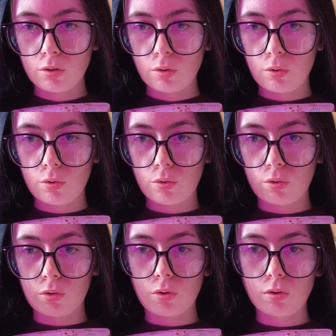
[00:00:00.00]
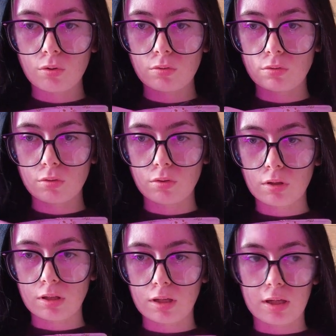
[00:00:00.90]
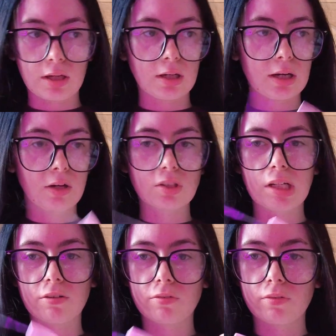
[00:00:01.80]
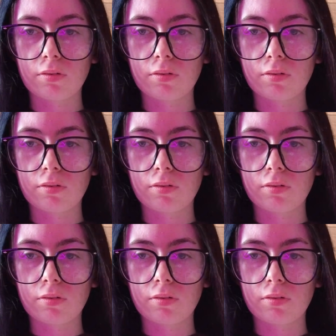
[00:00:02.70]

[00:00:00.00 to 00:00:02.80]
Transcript: or like I could have